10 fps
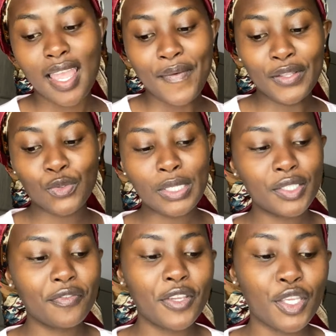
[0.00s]
This one's
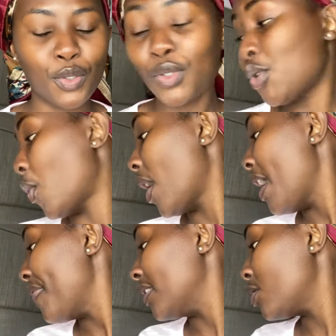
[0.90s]
for you. So
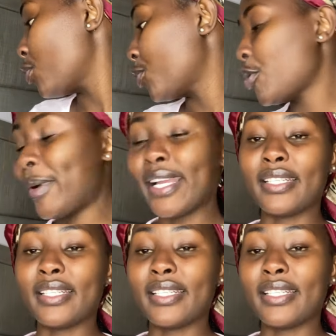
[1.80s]
this is also by